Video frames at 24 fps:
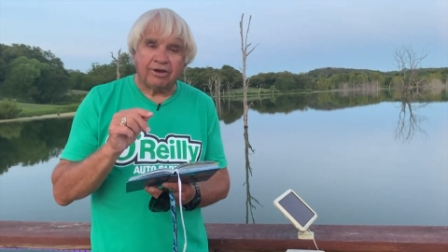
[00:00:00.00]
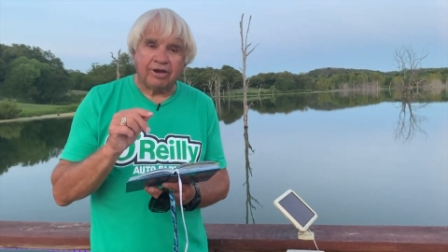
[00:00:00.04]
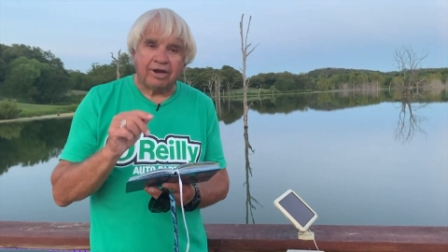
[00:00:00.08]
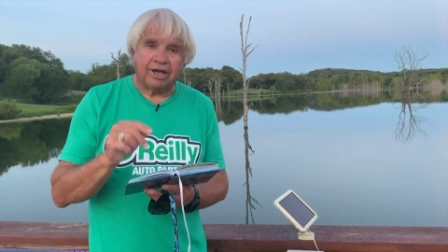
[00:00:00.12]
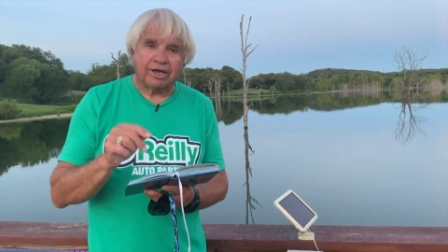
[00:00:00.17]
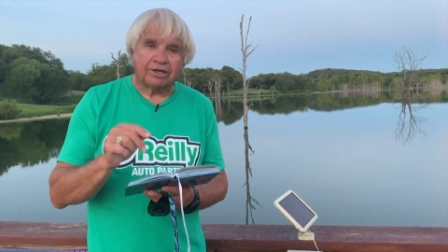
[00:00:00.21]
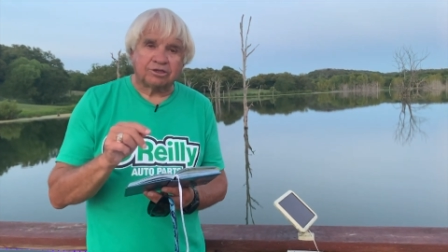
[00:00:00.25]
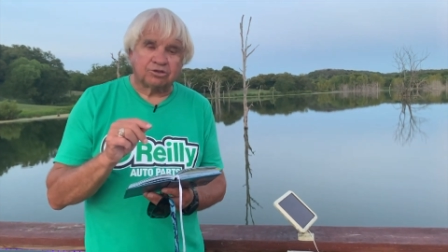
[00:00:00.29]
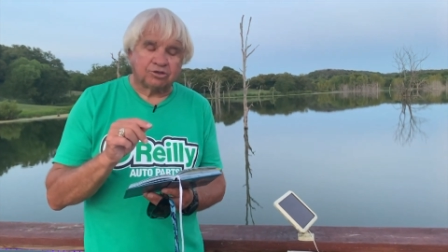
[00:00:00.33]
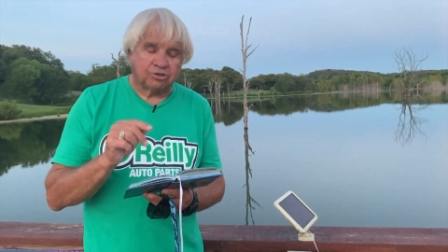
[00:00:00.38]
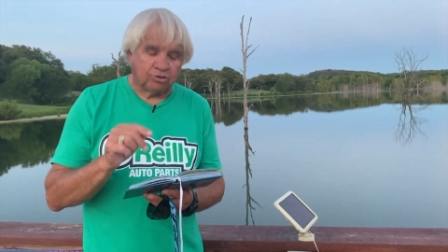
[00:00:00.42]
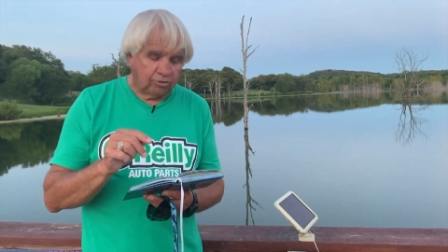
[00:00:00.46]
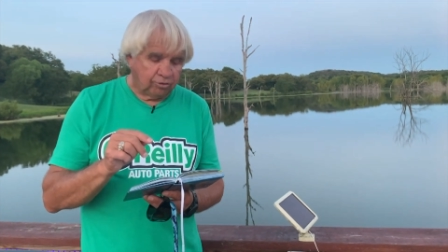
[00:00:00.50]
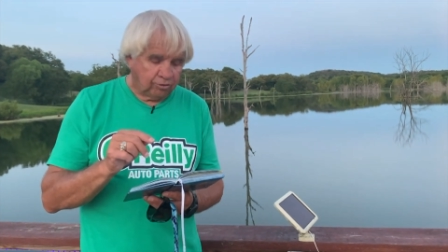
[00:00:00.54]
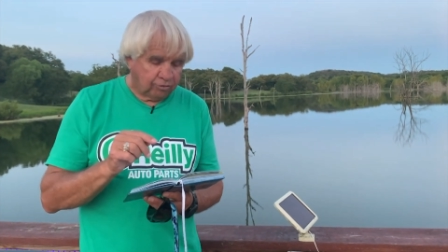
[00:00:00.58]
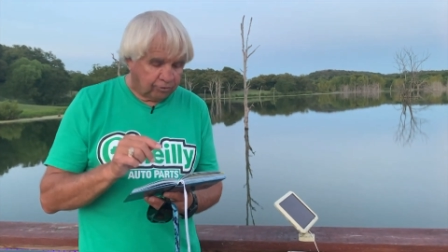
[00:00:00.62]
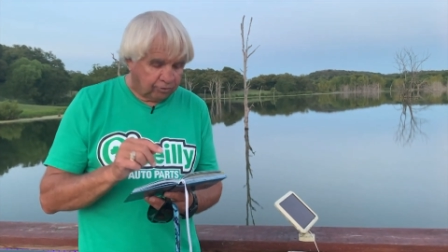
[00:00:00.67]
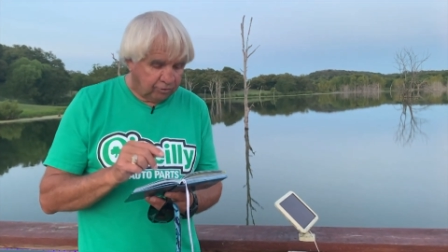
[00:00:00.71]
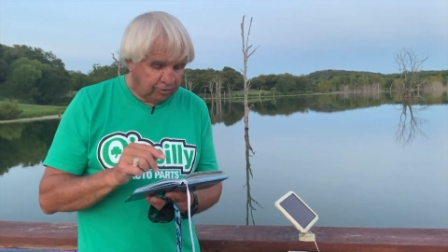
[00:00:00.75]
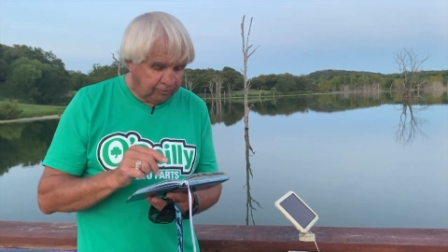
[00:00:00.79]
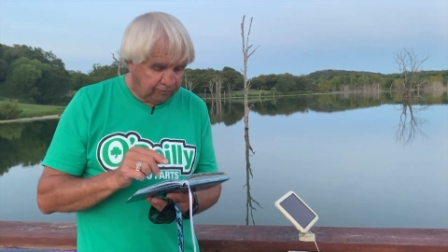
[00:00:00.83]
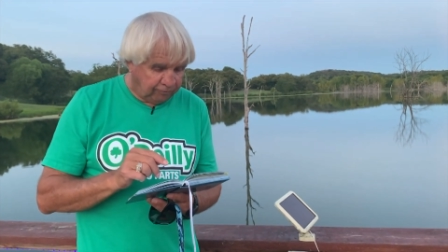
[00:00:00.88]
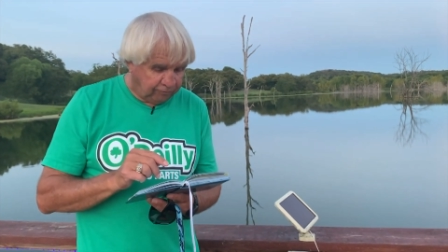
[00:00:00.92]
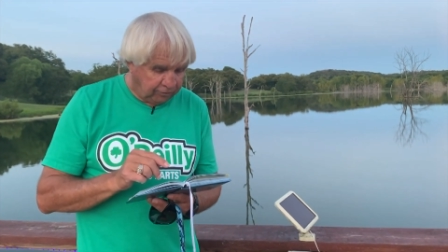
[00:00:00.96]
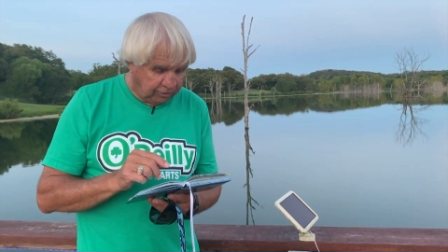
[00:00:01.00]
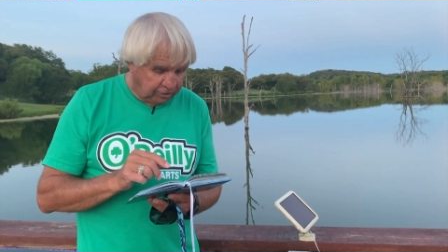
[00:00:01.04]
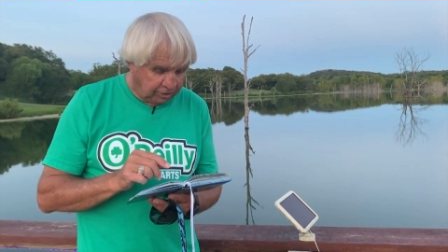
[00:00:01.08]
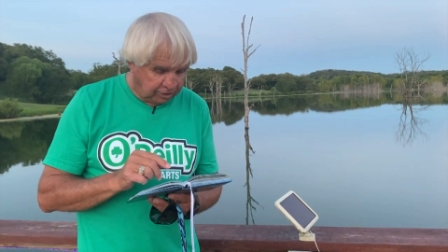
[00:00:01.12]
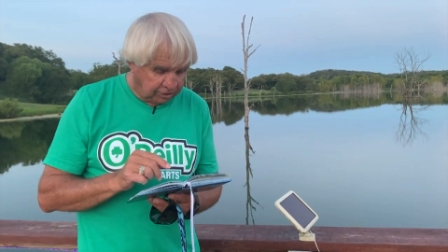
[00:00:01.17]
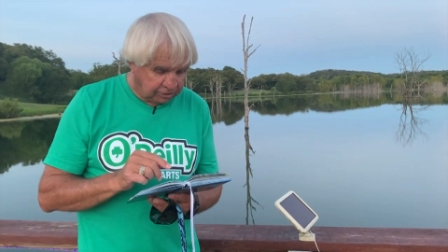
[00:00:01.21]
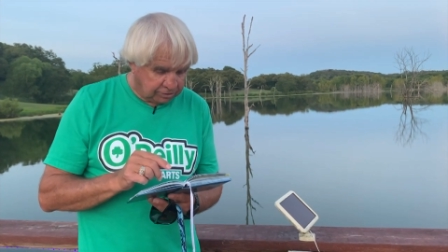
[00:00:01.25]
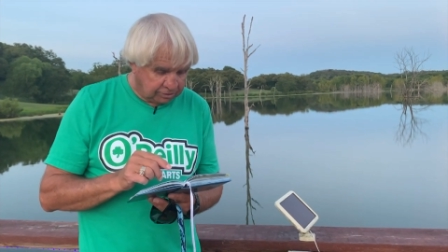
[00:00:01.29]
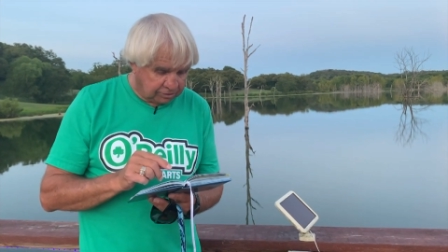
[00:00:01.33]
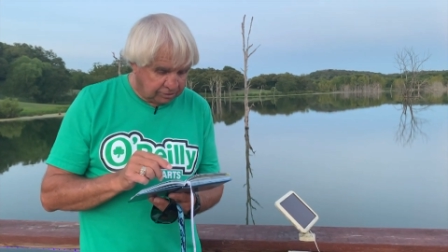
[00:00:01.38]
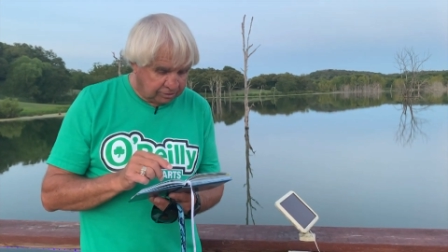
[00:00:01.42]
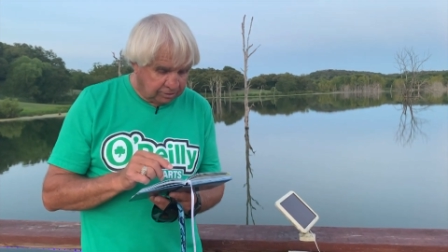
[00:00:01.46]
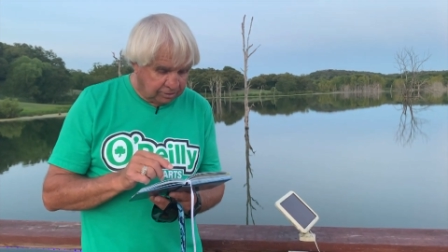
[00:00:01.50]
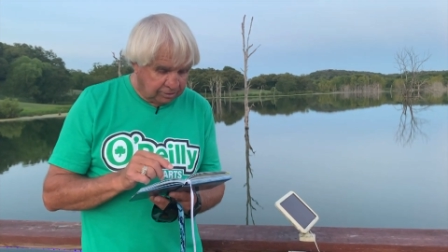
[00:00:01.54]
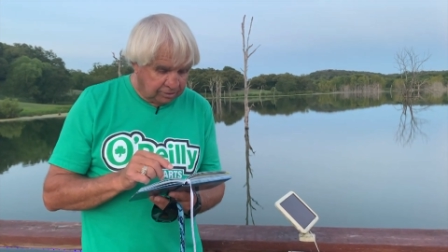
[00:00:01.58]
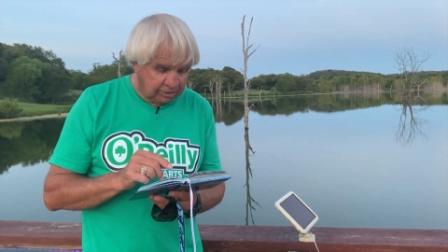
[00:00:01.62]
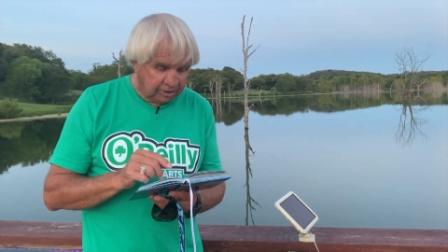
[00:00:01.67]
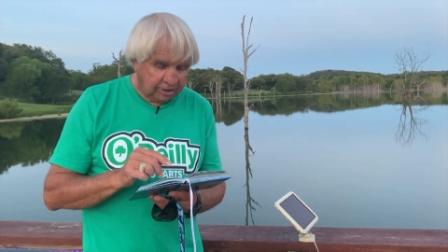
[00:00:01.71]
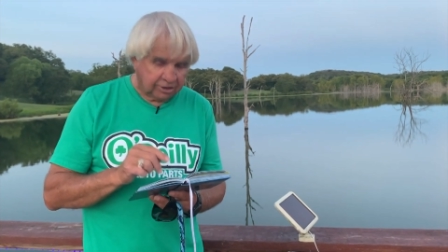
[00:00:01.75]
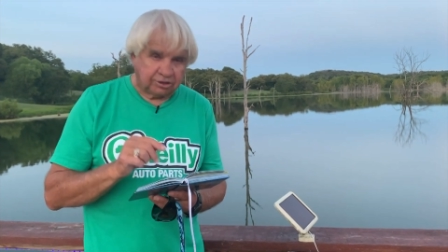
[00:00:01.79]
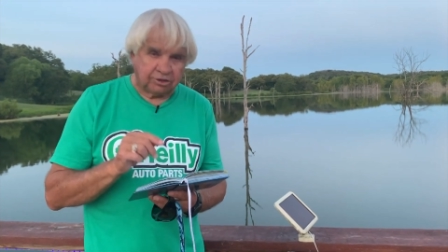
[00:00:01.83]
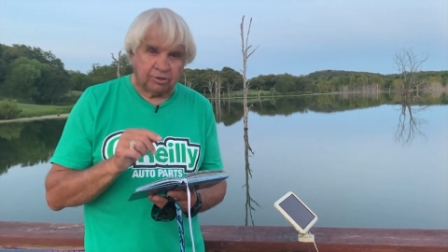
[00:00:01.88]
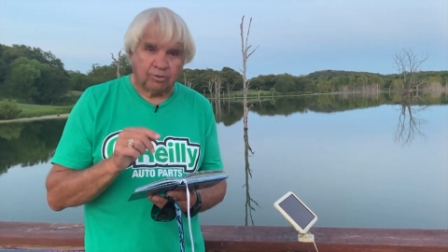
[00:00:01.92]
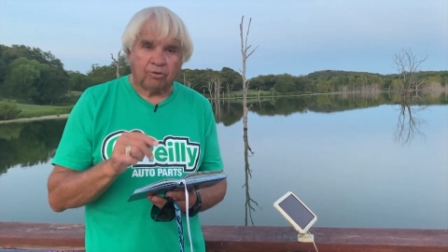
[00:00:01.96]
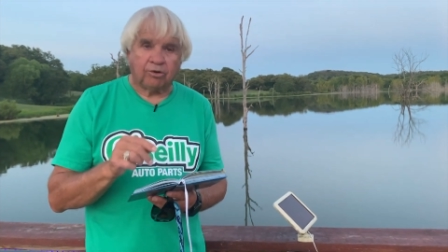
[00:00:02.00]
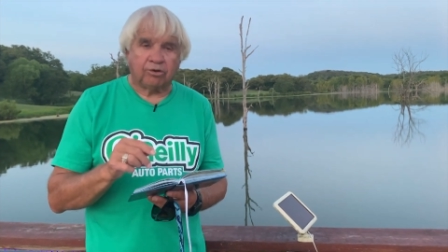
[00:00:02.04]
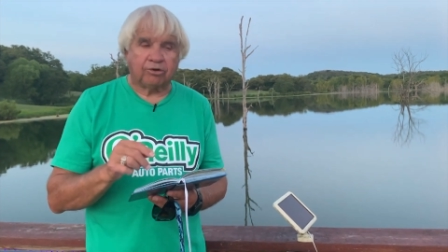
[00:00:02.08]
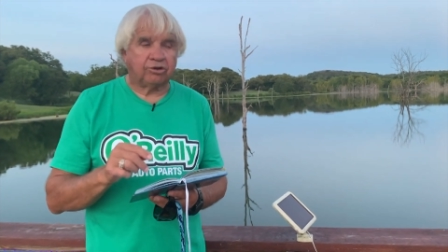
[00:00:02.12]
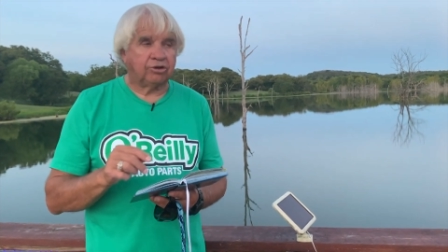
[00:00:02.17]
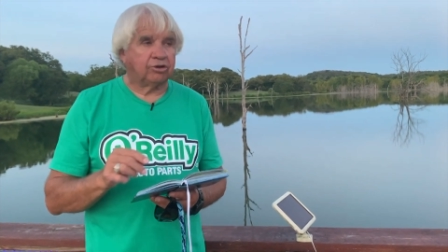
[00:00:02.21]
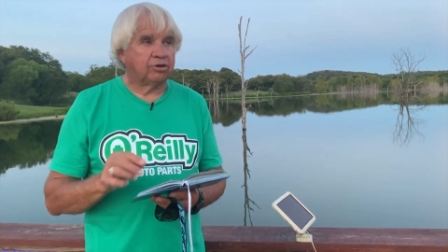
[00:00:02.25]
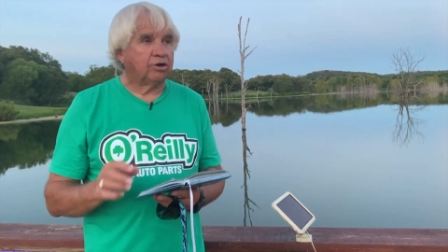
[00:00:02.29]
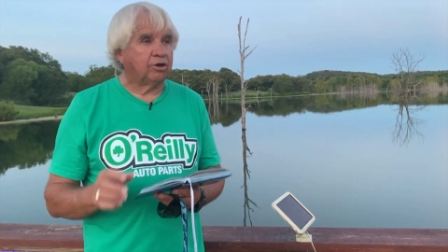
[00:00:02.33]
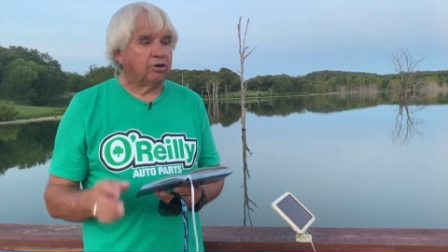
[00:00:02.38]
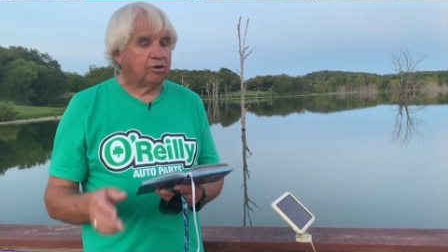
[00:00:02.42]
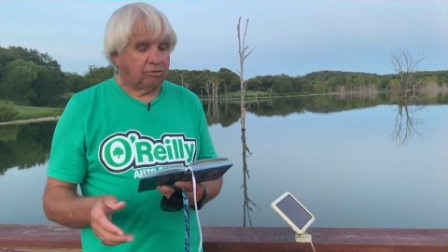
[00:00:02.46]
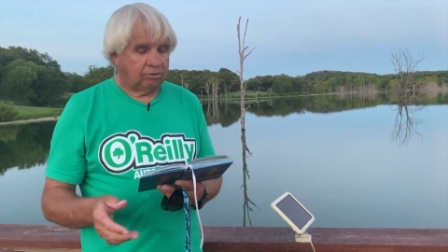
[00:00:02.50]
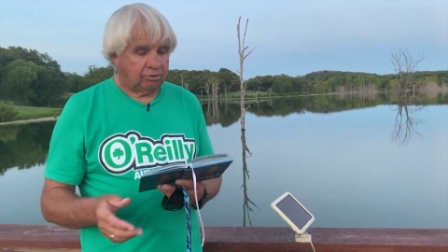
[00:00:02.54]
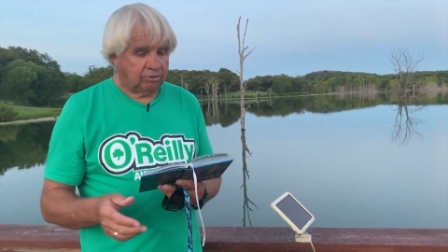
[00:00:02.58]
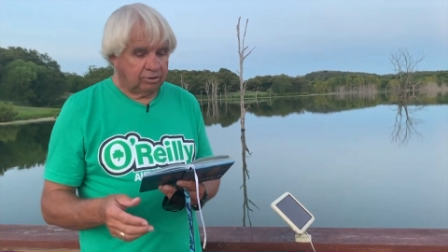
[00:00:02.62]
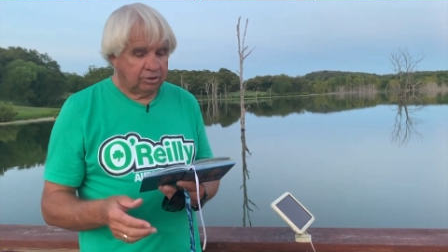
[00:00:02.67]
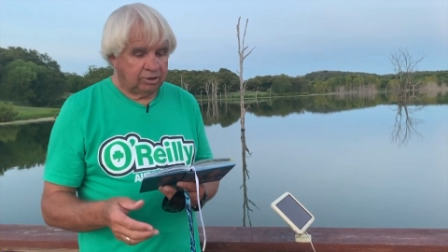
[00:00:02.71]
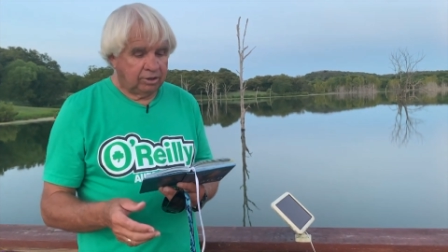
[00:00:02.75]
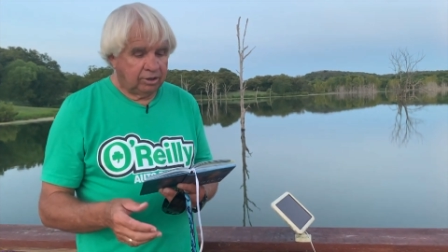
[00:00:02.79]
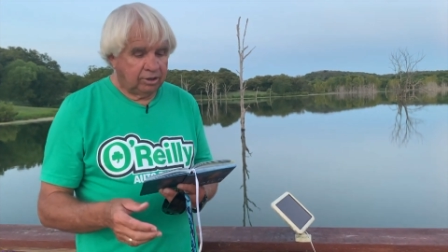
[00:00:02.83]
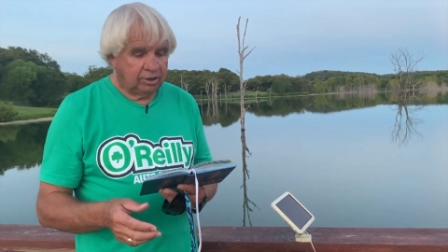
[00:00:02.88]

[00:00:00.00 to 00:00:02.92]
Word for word: next two or three fish that you want to cull.